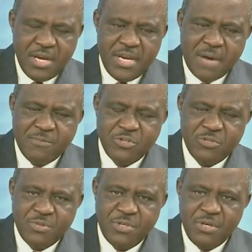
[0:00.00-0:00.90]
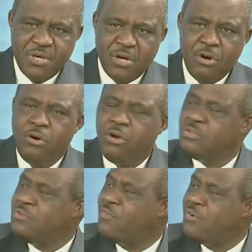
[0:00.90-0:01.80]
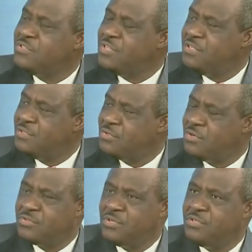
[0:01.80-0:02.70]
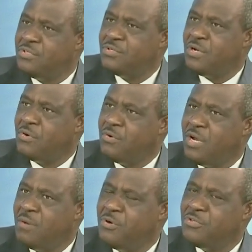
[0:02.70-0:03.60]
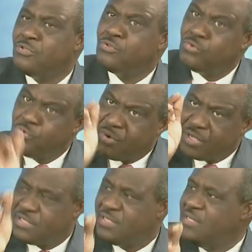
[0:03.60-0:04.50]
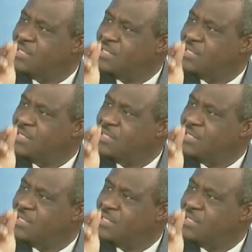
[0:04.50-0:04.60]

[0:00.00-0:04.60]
There must be a lot of consultation and collaboration towards